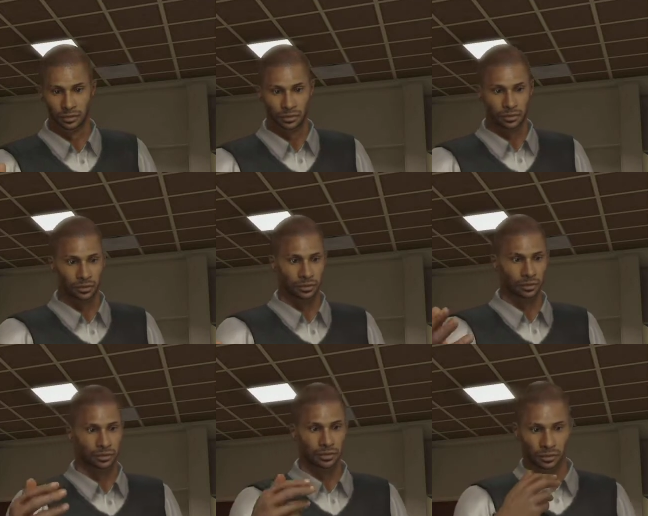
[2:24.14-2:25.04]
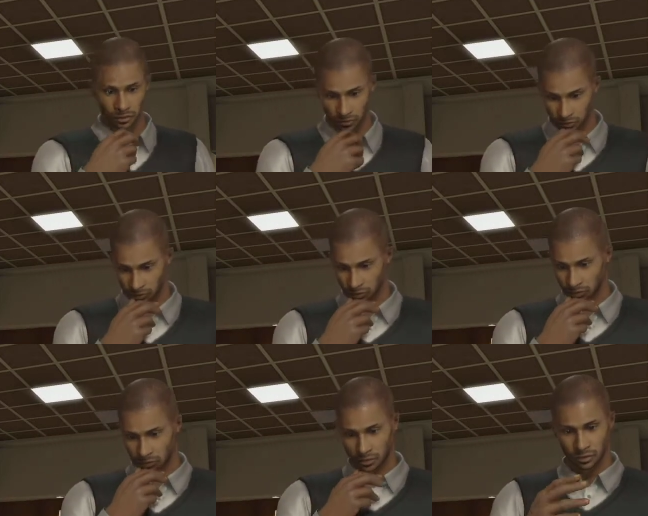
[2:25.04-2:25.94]

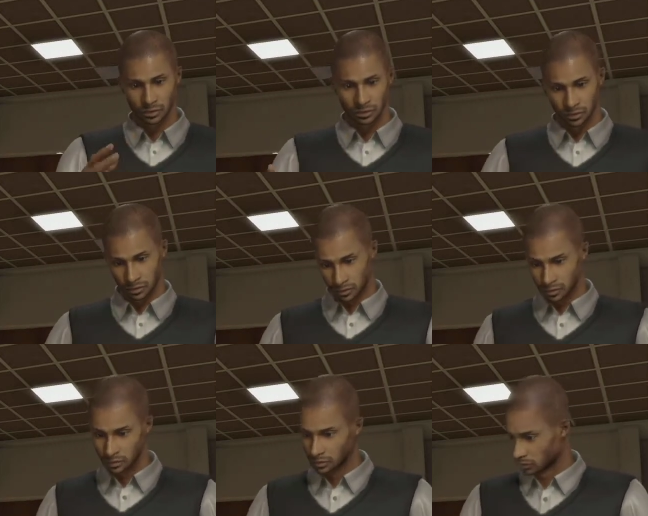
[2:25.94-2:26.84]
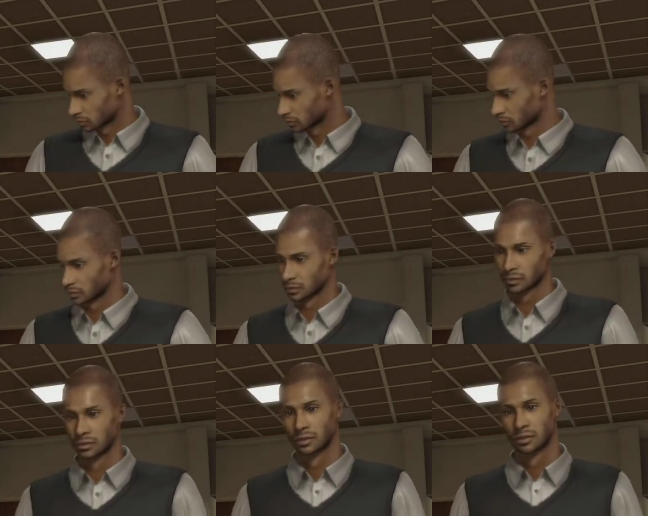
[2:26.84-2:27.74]

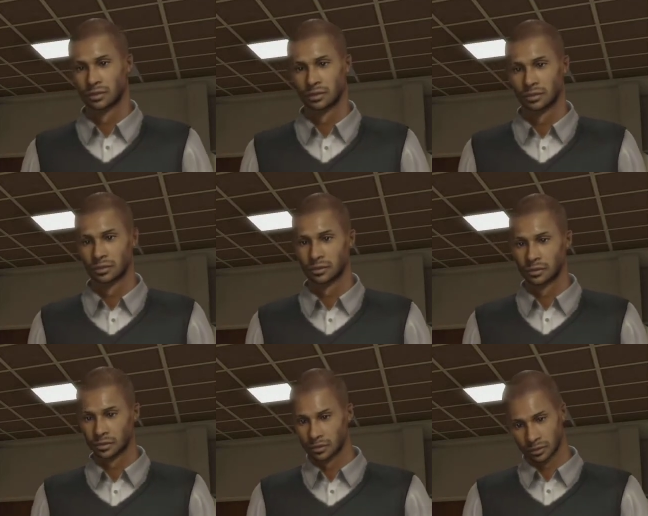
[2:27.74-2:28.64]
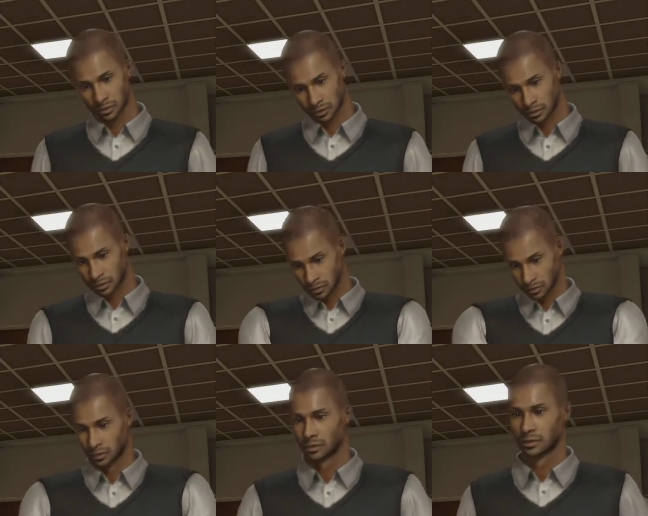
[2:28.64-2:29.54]

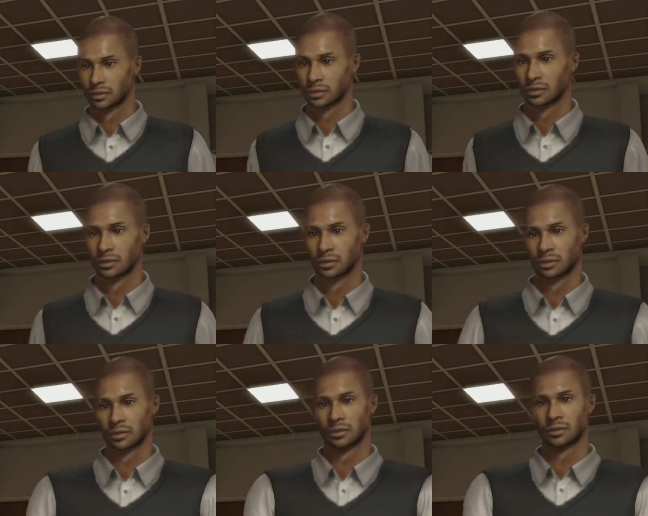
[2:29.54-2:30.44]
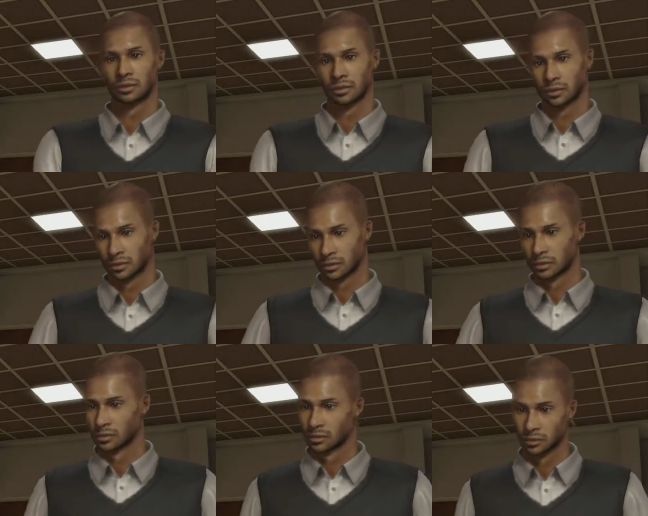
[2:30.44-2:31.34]

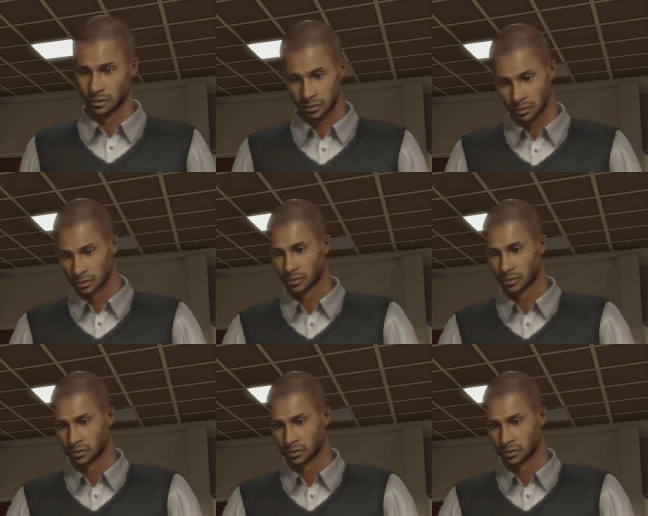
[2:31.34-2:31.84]
Nothing is said.